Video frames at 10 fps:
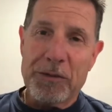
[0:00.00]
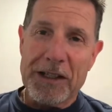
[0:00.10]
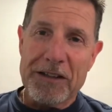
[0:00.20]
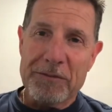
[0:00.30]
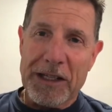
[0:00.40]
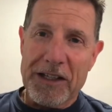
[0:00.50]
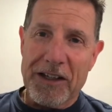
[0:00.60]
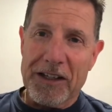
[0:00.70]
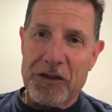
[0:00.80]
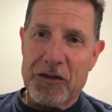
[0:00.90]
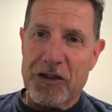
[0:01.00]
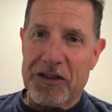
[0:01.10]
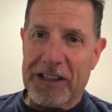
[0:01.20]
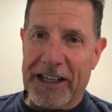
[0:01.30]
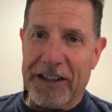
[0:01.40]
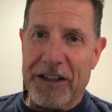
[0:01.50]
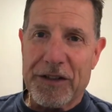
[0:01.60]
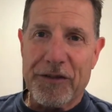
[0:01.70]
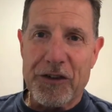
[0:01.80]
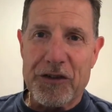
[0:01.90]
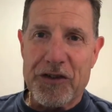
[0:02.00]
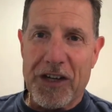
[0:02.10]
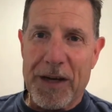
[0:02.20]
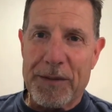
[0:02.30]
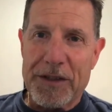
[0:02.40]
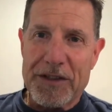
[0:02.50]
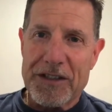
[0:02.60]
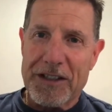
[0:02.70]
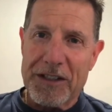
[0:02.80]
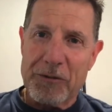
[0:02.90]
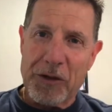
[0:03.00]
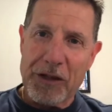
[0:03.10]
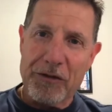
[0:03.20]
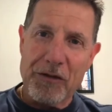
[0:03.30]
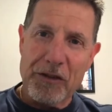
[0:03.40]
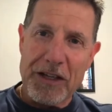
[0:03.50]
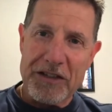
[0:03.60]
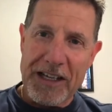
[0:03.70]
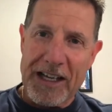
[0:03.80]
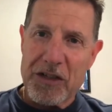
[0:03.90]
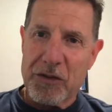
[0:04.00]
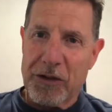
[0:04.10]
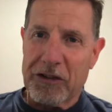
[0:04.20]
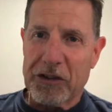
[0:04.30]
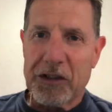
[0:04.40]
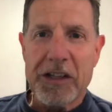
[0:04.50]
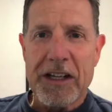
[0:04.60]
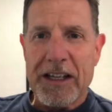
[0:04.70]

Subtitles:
my youngest, just landed his first job as working as an actuarial